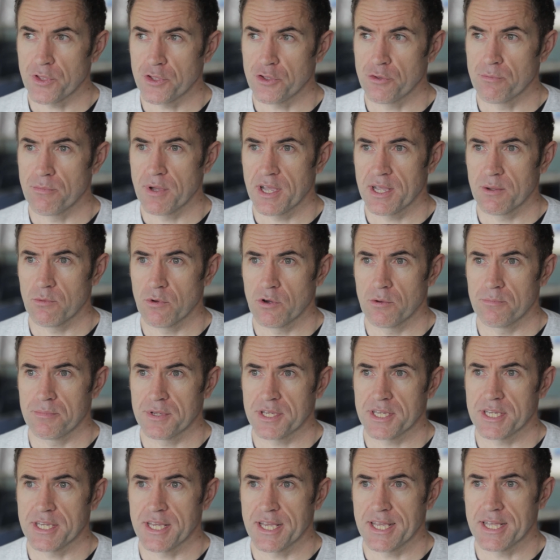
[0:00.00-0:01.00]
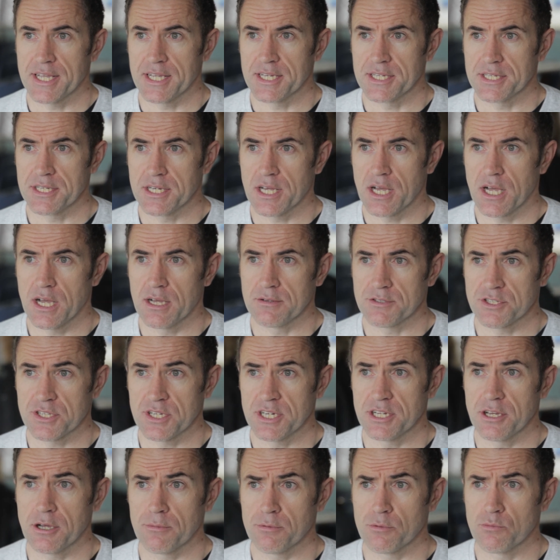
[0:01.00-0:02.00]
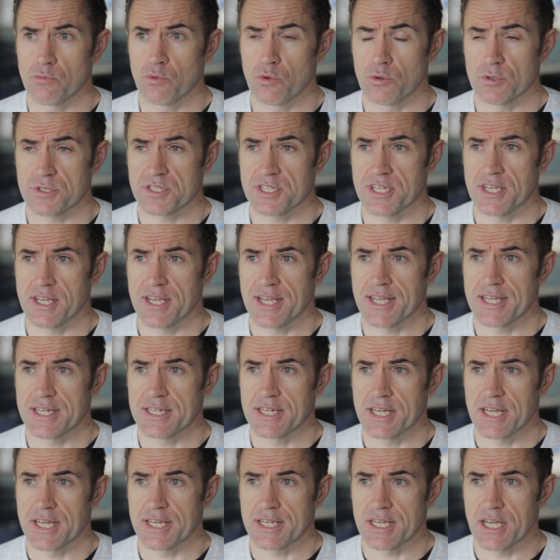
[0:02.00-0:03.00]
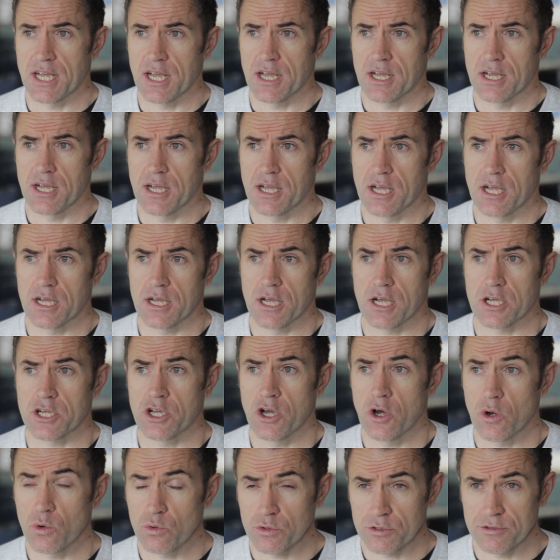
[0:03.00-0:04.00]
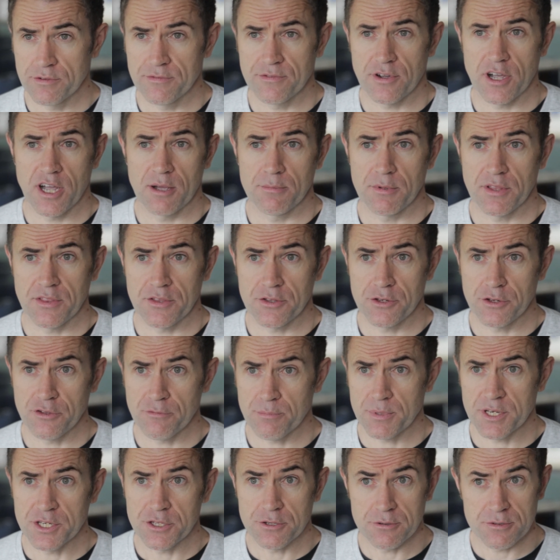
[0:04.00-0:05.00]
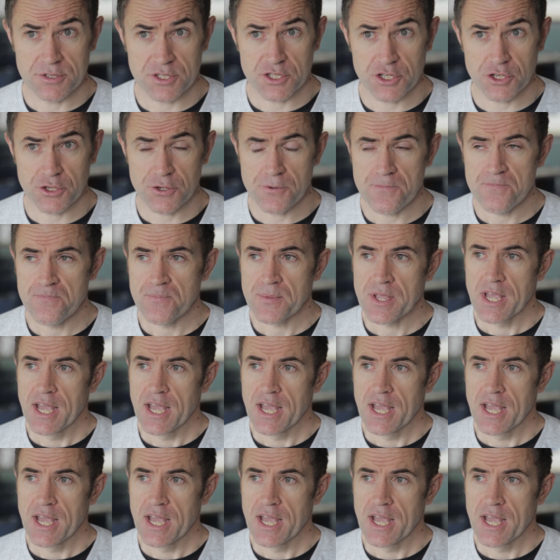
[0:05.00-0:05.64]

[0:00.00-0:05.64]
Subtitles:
You may well be in certainly open water in a colder environment than you've been used to.